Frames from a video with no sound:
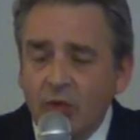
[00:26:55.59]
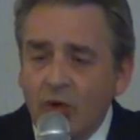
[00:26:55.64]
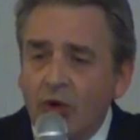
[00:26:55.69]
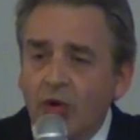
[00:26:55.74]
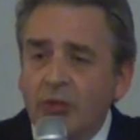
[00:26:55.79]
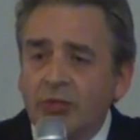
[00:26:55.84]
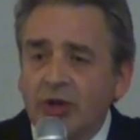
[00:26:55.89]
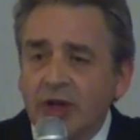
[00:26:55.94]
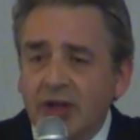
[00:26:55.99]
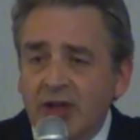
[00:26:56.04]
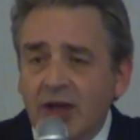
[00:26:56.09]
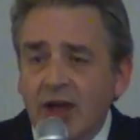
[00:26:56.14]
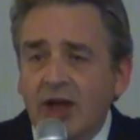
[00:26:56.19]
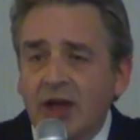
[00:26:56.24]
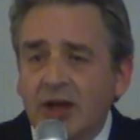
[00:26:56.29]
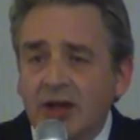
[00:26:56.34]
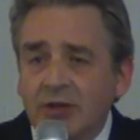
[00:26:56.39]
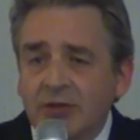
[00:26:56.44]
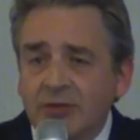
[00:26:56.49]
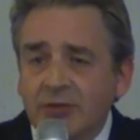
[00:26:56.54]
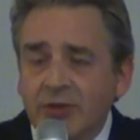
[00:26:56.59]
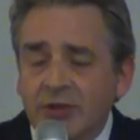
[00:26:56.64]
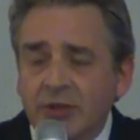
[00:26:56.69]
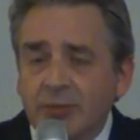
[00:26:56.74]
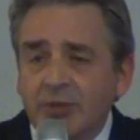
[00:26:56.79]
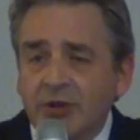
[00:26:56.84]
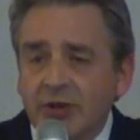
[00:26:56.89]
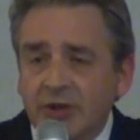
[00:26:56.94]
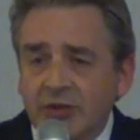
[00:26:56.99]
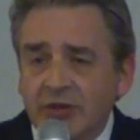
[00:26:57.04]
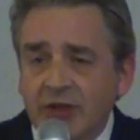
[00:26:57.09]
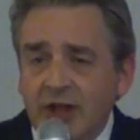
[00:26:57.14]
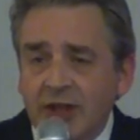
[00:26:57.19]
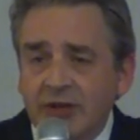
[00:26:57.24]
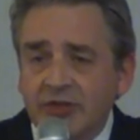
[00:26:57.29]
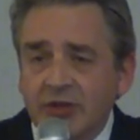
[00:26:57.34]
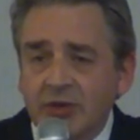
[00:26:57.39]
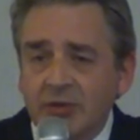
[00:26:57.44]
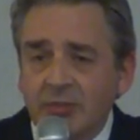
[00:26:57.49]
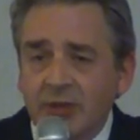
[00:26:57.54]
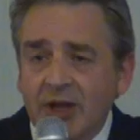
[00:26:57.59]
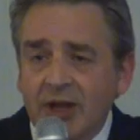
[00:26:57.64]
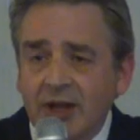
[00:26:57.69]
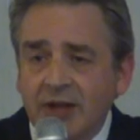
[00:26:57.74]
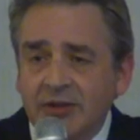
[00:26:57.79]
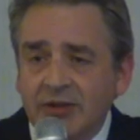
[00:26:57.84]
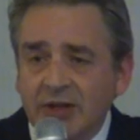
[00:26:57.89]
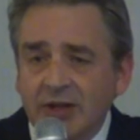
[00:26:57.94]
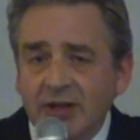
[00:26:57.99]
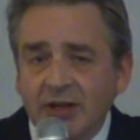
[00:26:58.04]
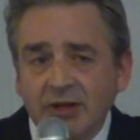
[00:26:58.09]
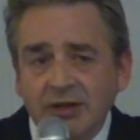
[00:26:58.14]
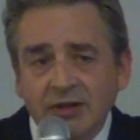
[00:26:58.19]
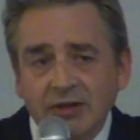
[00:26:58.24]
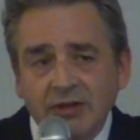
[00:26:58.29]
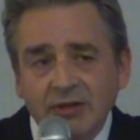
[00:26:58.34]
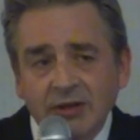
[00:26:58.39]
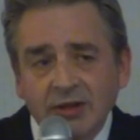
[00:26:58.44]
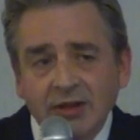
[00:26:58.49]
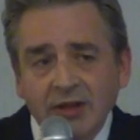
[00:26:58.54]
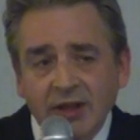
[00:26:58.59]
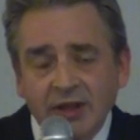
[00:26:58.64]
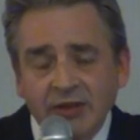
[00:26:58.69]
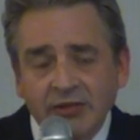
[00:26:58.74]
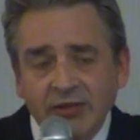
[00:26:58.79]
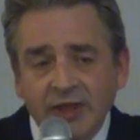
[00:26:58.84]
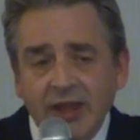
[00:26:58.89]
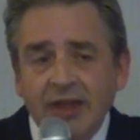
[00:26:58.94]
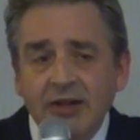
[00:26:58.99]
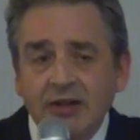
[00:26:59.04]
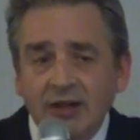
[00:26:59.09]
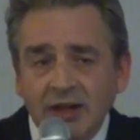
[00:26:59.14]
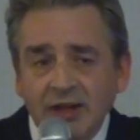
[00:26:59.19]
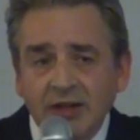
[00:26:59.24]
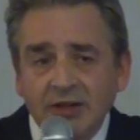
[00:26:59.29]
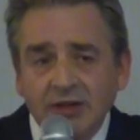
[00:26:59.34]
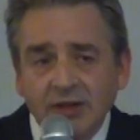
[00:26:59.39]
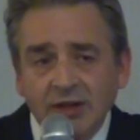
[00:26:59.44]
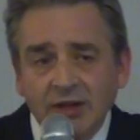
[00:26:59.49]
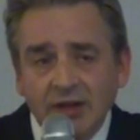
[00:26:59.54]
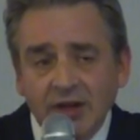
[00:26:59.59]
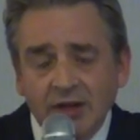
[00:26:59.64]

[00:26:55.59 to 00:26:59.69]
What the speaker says: warm regard for the British National Party and its then leader,